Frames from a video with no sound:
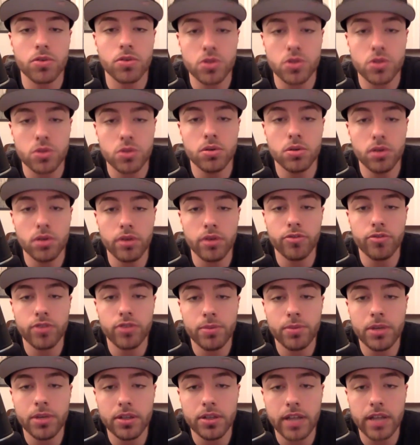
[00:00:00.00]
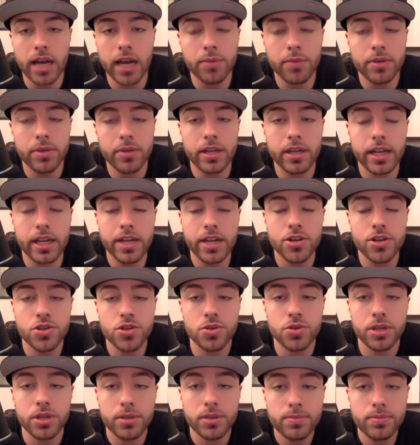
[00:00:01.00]
to a female dominated
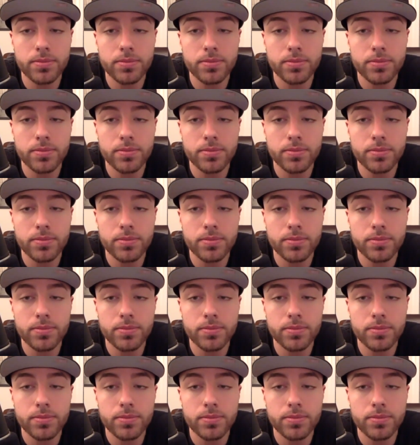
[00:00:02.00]
industry?